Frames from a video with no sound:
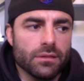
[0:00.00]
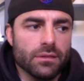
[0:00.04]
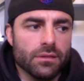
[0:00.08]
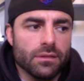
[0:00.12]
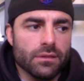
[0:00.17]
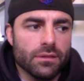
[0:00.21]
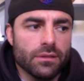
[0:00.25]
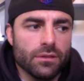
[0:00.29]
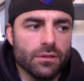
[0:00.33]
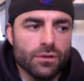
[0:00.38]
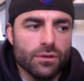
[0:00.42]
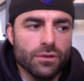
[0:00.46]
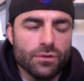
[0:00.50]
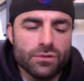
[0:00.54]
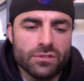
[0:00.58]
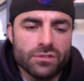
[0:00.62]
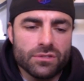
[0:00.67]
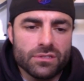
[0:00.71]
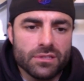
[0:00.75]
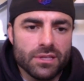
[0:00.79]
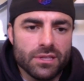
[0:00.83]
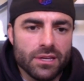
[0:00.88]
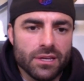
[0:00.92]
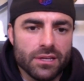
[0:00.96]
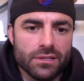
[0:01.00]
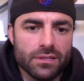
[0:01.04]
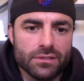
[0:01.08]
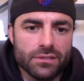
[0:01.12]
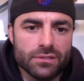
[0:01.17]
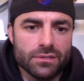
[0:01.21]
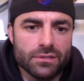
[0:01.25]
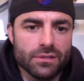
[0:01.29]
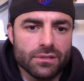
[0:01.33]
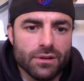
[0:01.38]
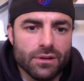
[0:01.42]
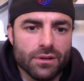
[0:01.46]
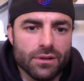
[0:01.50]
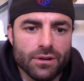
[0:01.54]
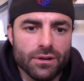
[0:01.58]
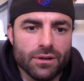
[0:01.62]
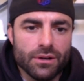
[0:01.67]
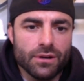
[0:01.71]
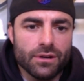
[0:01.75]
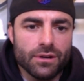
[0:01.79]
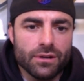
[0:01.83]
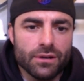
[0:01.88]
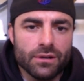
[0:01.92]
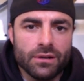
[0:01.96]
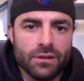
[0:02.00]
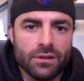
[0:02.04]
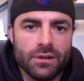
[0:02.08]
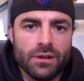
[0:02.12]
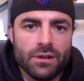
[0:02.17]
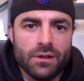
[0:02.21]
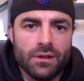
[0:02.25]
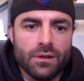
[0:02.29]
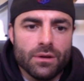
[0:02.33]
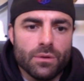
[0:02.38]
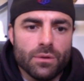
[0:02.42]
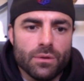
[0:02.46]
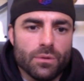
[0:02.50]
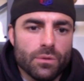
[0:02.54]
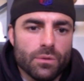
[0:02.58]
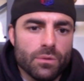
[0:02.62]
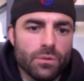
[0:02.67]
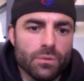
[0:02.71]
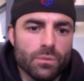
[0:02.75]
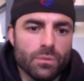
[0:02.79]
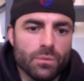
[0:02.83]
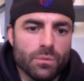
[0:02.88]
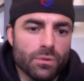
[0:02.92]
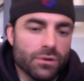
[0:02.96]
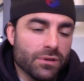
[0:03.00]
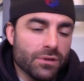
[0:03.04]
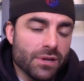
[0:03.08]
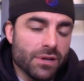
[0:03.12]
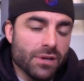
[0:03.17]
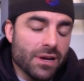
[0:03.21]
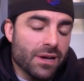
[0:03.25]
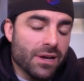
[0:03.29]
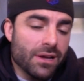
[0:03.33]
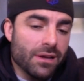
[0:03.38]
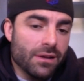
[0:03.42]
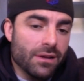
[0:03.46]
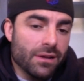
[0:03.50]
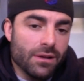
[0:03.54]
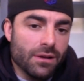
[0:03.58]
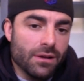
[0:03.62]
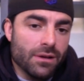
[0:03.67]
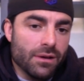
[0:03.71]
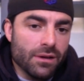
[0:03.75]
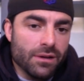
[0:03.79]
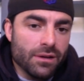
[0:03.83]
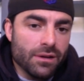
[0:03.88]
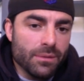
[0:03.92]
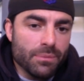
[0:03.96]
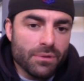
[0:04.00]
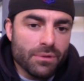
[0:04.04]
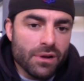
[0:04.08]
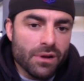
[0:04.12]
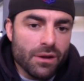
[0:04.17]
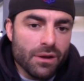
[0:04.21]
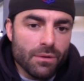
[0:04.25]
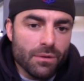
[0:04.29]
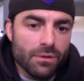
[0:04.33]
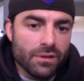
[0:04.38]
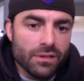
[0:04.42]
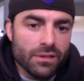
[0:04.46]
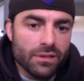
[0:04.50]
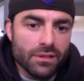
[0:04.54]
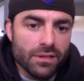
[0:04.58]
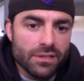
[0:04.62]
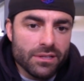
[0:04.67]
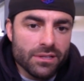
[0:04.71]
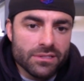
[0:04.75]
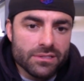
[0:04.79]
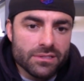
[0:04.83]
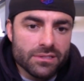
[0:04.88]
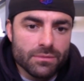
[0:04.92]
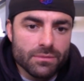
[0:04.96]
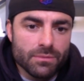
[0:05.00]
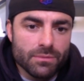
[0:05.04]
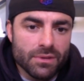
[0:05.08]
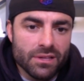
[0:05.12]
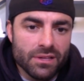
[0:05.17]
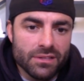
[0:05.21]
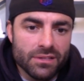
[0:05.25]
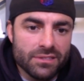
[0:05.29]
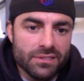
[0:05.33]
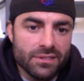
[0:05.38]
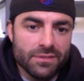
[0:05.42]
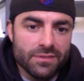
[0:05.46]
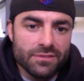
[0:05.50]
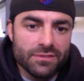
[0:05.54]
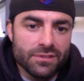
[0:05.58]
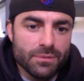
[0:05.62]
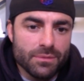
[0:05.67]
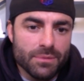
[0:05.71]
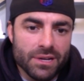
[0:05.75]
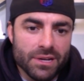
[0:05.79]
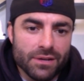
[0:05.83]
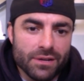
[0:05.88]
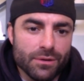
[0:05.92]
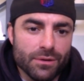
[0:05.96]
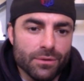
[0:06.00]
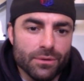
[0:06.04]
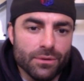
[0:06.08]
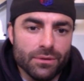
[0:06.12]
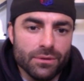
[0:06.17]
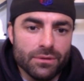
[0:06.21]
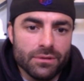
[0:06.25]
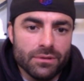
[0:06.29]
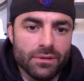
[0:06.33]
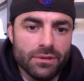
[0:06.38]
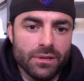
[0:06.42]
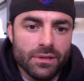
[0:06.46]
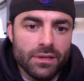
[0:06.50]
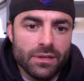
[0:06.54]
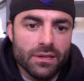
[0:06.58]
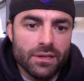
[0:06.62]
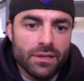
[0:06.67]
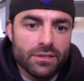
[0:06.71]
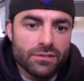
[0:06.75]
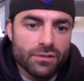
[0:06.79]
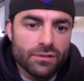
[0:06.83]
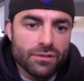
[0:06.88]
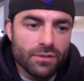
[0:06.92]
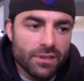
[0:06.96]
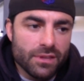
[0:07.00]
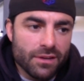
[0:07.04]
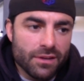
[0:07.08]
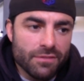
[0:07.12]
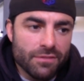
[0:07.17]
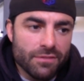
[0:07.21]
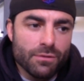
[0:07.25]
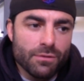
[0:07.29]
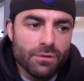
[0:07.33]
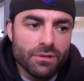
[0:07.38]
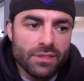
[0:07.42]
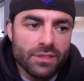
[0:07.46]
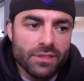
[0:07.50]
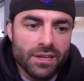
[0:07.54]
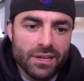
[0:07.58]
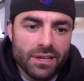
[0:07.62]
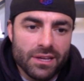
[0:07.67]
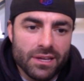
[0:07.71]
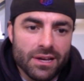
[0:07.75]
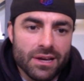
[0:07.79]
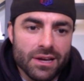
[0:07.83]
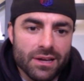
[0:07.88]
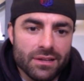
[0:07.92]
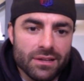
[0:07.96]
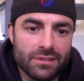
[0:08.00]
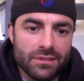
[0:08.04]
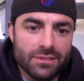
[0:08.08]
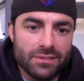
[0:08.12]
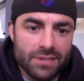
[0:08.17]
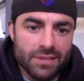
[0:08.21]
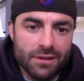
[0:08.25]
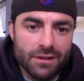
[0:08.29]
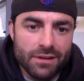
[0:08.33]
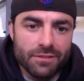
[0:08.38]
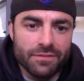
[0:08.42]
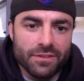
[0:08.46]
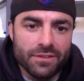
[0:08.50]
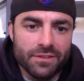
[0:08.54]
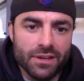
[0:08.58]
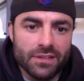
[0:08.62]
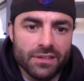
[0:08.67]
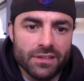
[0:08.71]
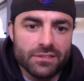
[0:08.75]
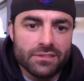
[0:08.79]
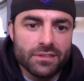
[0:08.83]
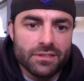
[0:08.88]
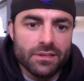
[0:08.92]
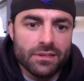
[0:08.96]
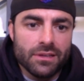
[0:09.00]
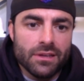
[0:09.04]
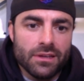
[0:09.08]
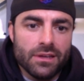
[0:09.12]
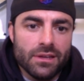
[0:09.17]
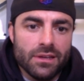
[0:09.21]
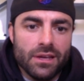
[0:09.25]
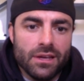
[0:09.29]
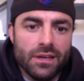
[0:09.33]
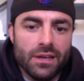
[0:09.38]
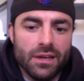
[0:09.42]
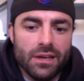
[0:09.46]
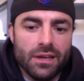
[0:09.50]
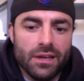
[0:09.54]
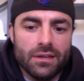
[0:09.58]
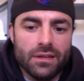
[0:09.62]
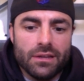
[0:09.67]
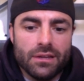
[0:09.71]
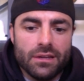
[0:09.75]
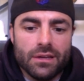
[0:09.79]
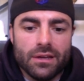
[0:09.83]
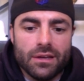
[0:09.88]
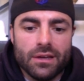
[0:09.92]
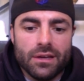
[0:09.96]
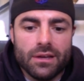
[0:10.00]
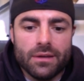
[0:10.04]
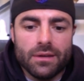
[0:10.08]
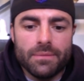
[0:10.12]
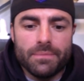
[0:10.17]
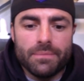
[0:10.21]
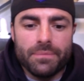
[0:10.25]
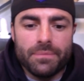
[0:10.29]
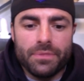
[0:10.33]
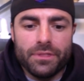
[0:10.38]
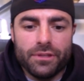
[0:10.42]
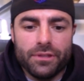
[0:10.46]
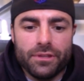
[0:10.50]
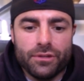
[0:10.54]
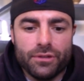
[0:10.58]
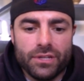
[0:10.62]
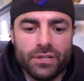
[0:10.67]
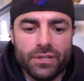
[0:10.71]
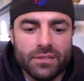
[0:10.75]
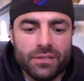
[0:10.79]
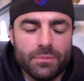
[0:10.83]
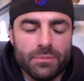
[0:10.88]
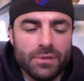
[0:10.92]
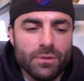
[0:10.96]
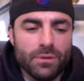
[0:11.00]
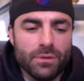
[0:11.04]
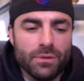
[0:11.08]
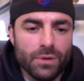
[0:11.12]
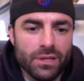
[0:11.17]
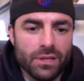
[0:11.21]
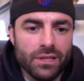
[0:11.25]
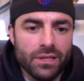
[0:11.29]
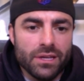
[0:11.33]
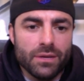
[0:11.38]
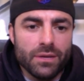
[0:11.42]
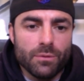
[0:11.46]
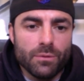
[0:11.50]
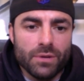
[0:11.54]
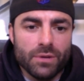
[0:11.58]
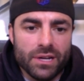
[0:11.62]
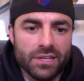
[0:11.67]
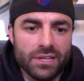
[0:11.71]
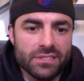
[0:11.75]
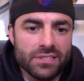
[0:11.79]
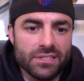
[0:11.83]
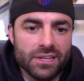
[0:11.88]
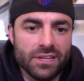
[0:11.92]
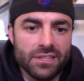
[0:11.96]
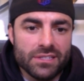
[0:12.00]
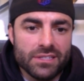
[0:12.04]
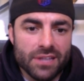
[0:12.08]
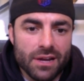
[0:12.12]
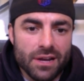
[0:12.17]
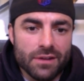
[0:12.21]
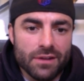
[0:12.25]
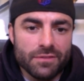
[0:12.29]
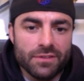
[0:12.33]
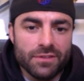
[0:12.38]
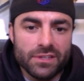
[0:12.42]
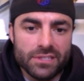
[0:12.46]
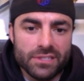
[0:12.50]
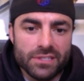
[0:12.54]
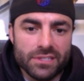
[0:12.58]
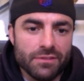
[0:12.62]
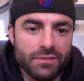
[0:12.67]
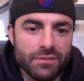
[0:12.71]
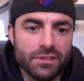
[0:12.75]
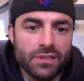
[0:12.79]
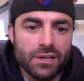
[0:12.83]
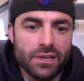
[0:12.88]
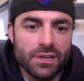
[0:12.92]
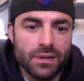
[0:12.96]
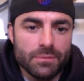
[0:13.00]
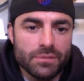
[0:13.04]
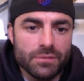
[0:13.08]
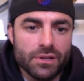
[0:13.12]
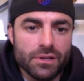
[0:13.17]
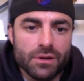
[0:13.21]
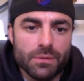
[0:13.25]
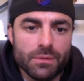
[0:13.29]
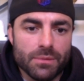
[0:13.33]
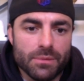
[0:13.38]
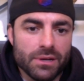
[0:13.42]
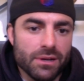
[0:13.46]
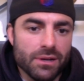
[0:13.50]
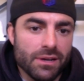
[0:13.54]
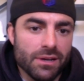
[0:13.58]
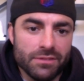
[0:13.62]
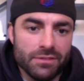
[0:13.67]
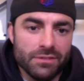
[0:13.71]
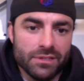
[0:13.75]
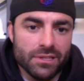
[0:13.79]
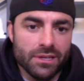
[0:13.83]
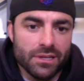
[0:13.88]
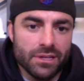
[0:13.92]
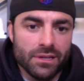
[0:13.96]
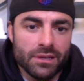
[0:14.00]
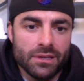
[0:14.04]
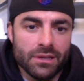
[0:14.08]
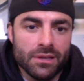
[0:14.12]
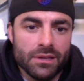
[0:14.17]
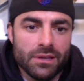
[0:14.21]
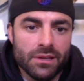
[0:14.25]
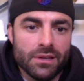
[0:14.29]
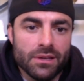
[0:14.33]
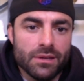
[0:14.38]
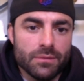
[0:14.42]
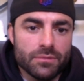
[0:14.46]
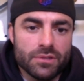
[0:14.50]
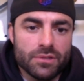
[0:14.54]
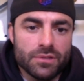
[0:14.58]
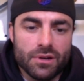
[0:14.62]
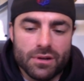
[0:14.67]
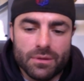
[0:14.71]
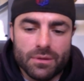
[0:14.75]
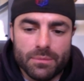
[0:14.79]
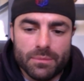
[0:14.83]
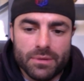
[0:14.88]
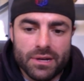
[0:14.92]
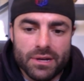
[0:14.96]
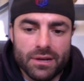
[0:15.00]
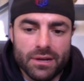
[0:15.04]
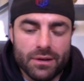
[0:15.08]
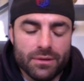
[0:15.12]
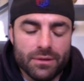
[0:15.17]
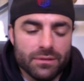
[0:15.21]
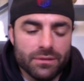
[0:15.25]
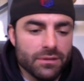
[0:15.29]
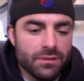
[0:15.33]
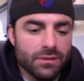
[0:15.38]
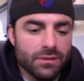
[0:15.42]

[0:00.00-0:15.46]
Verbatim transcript: those things are were not on a priority list relative to my goal. Mm. So therefore, they got sacrificed. And uh, you need to be willing. When I say sacrifice everything, I'm talking about everything. I'm talking about